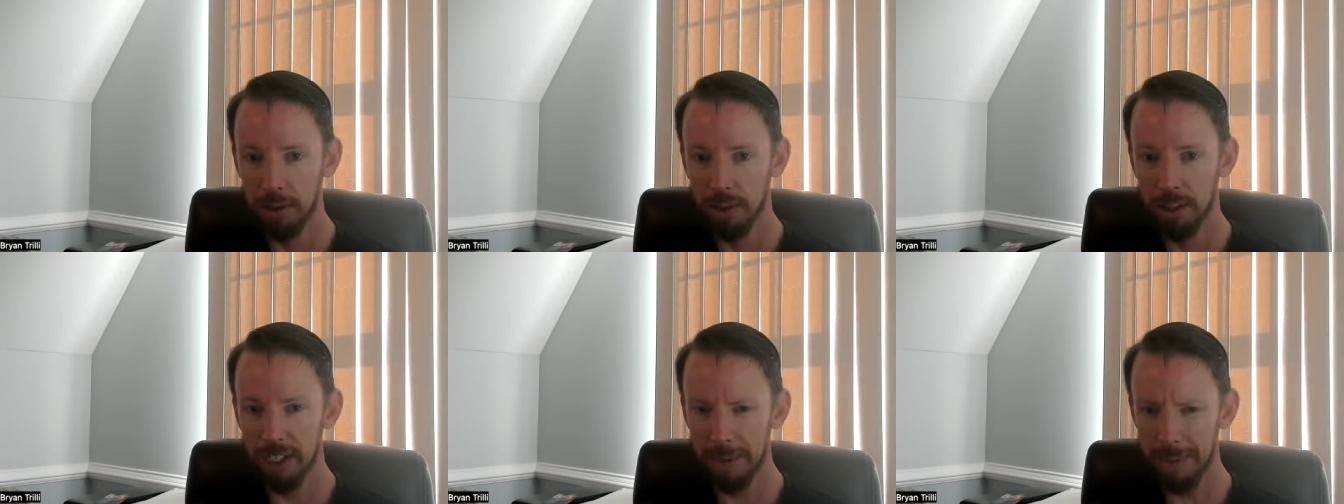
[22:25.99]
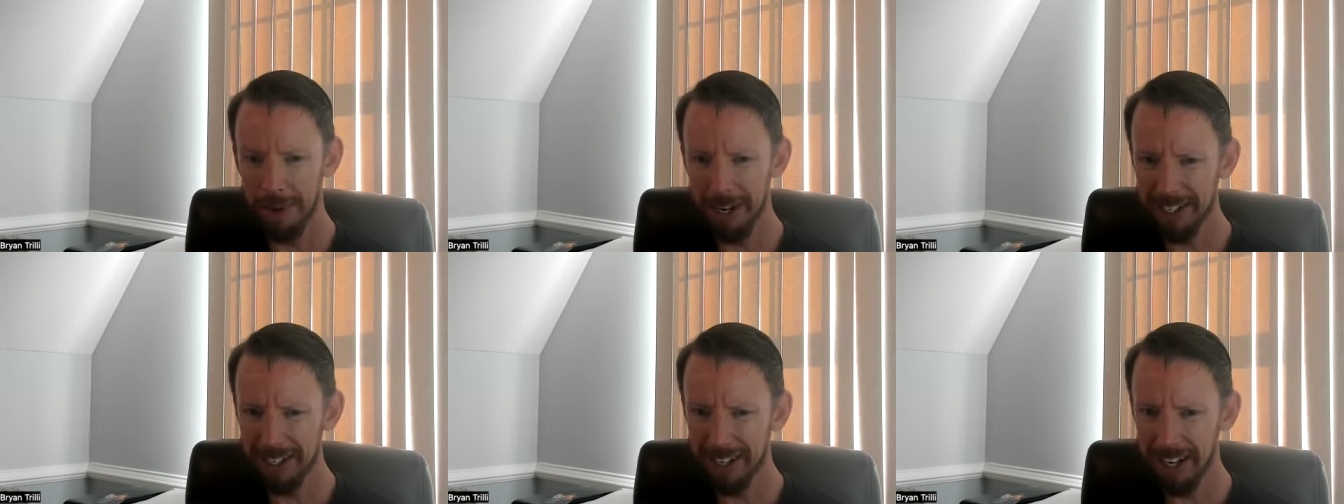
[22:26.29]
Does that
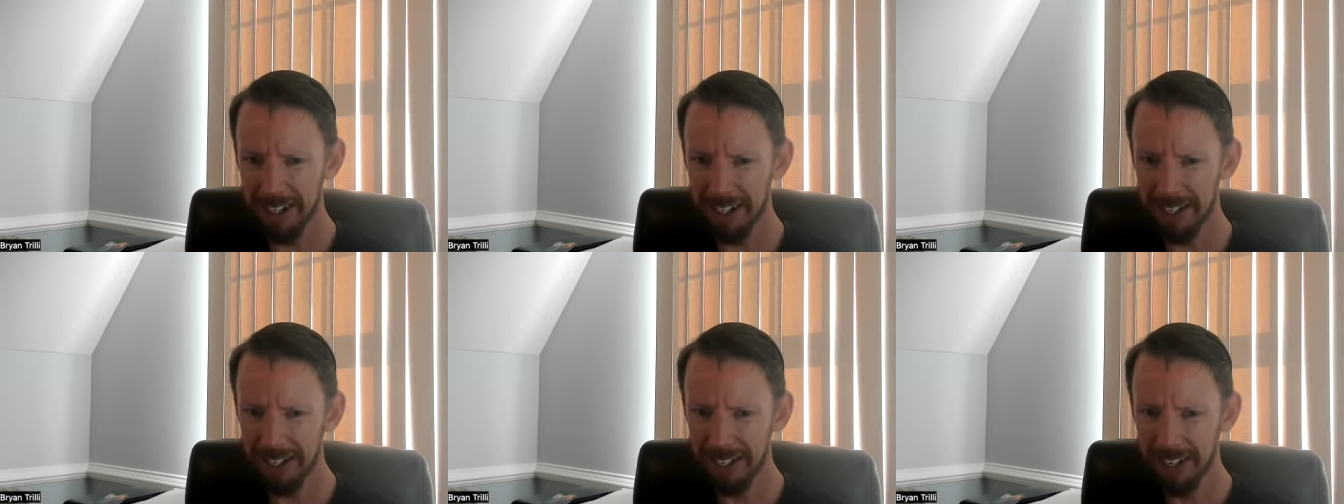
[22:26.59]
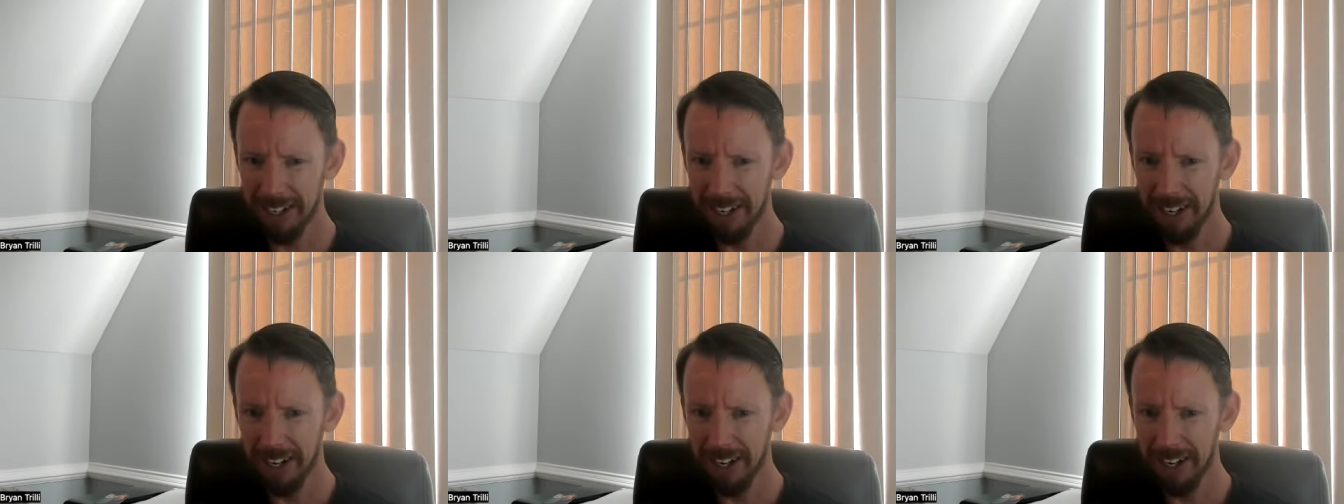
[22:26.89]
make sense?
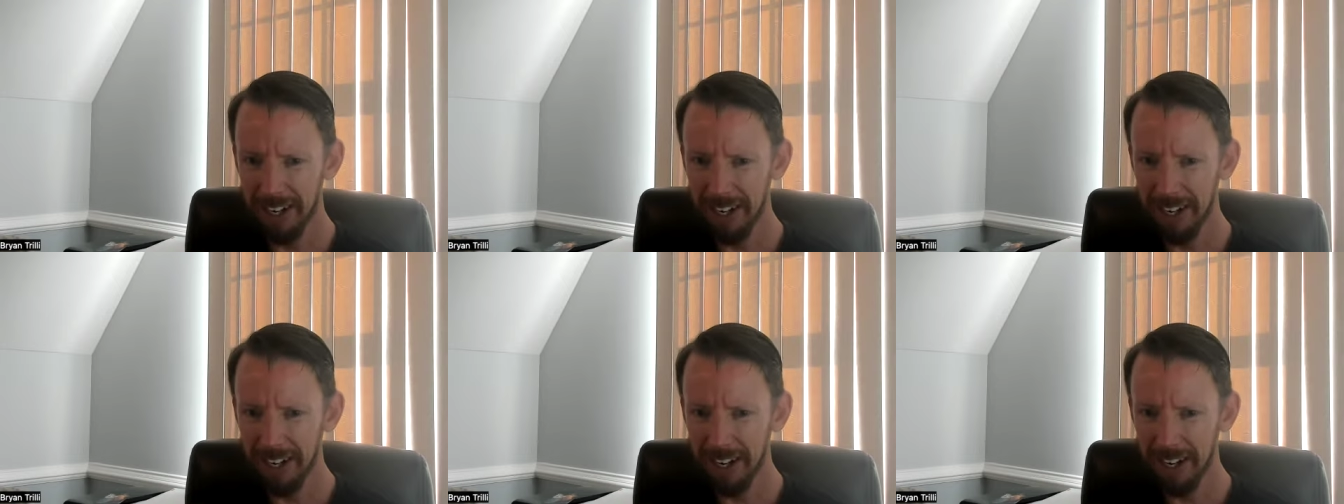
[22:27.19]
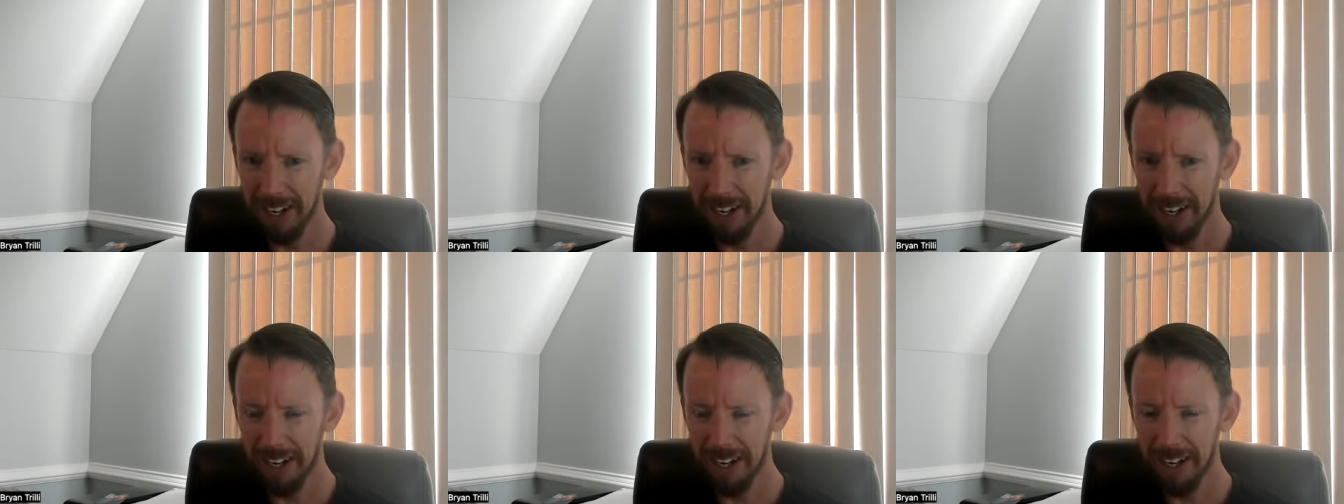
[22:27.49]

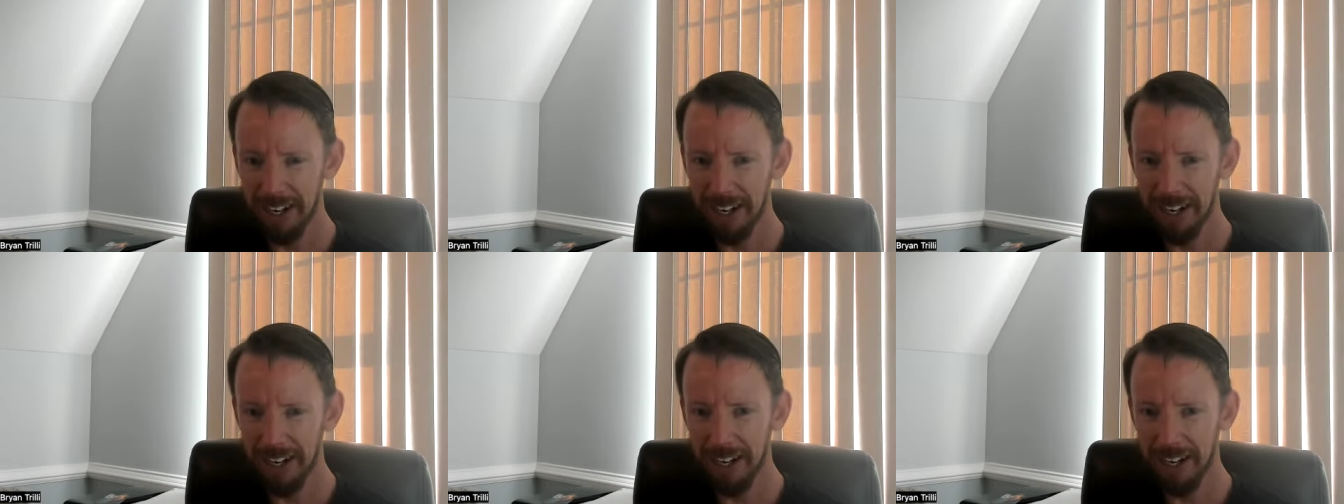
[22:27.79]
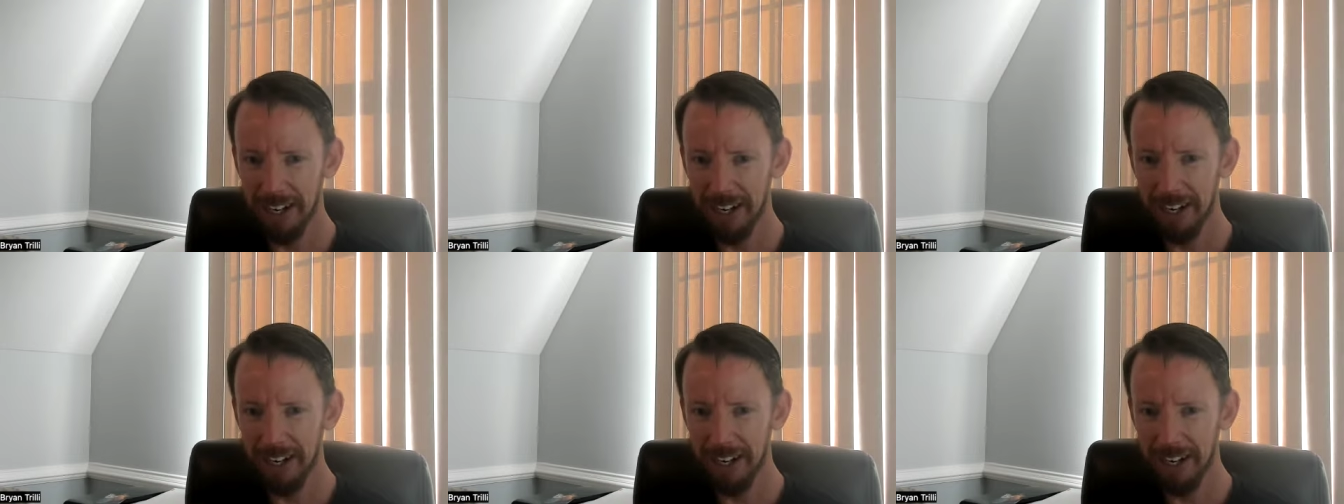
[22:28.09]
Mm-hmm. mm-hmm.